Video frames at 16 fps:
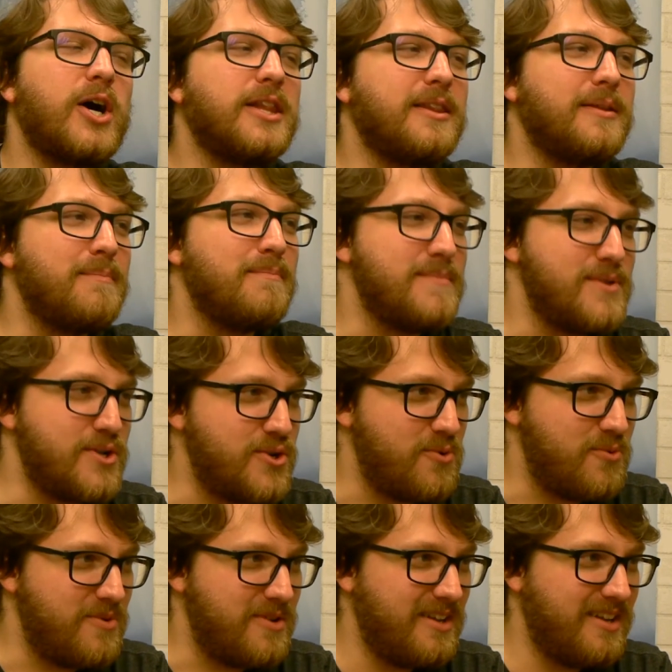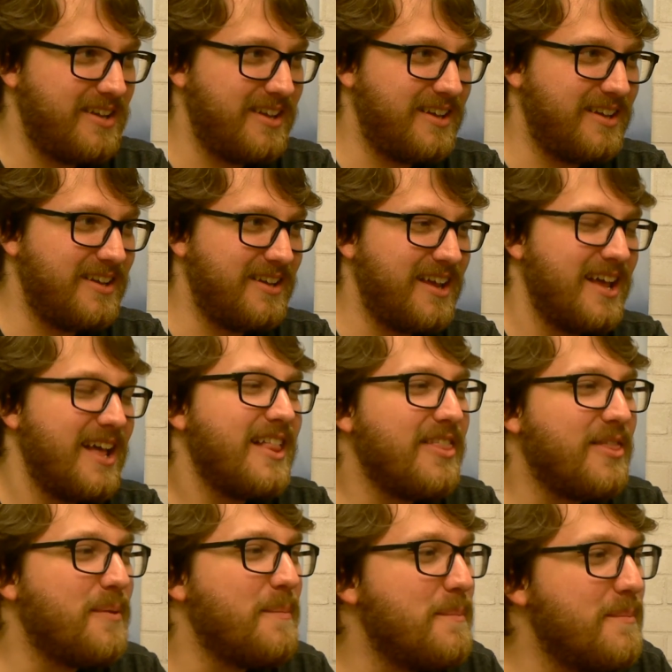on the moon
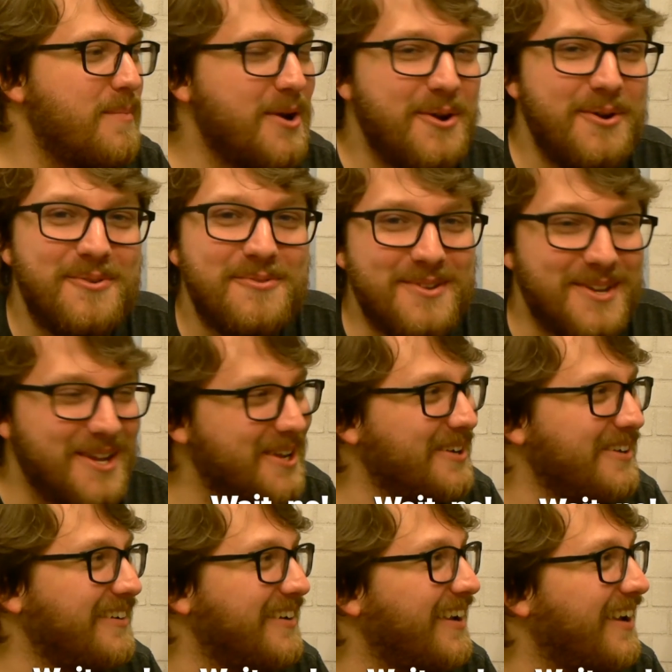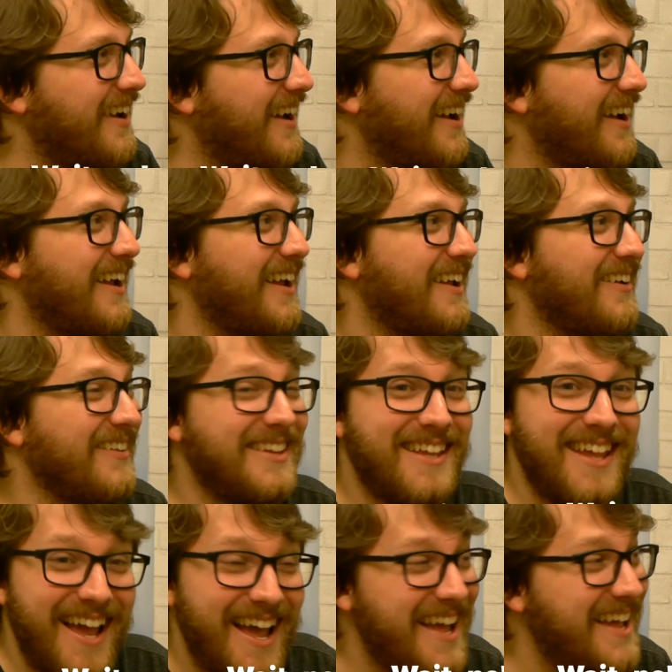the moon, dude. Wait, no.
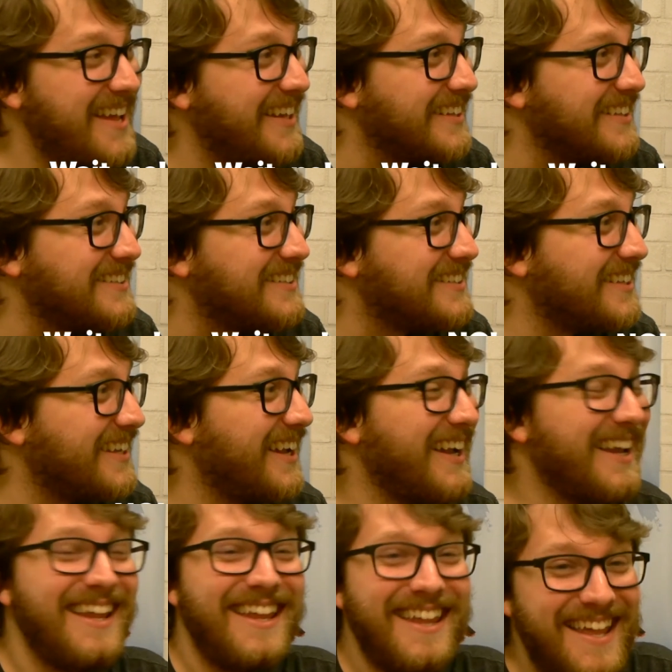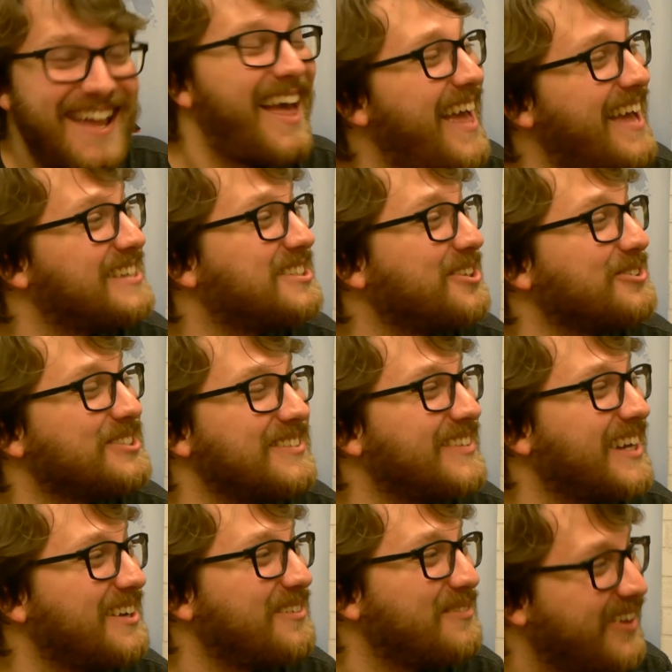Yes. No. Yes, or
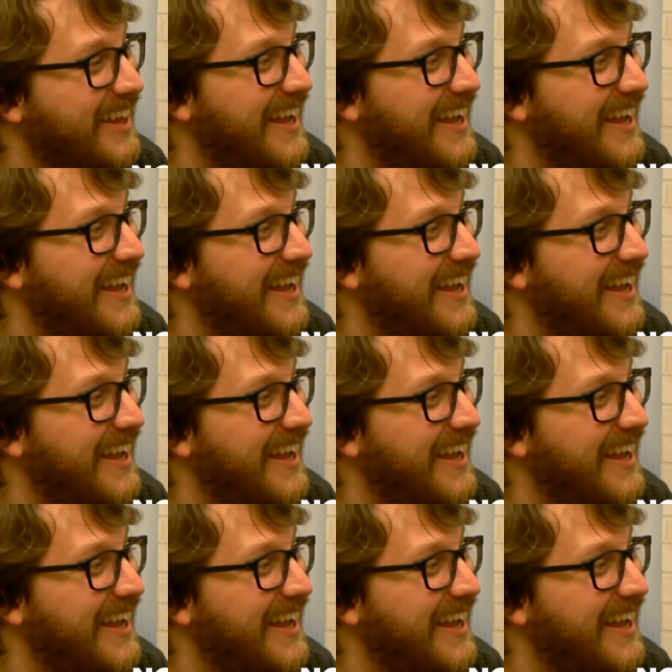some kind of